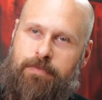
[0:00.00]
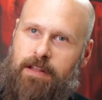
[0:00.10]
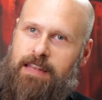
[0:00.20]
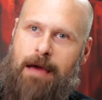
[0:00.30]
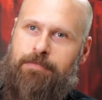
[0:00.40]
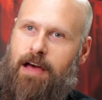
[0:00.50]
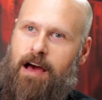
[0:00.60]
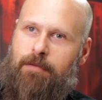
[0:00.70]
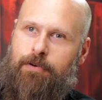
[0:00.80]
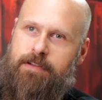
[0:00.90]
a
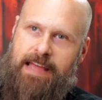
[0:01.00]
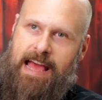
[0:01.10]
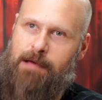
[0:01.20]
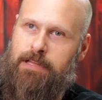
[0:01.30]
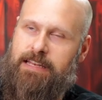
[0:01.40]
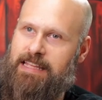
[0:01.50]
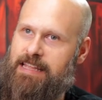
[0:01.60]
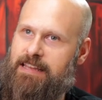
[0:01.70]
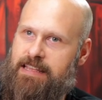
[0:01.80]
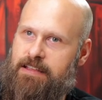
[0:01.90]
laptop or a tablet
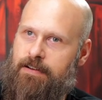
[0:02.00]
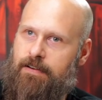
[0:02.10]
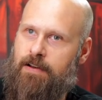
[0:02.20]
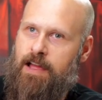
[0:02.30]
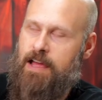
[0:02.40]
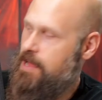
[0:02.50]
in here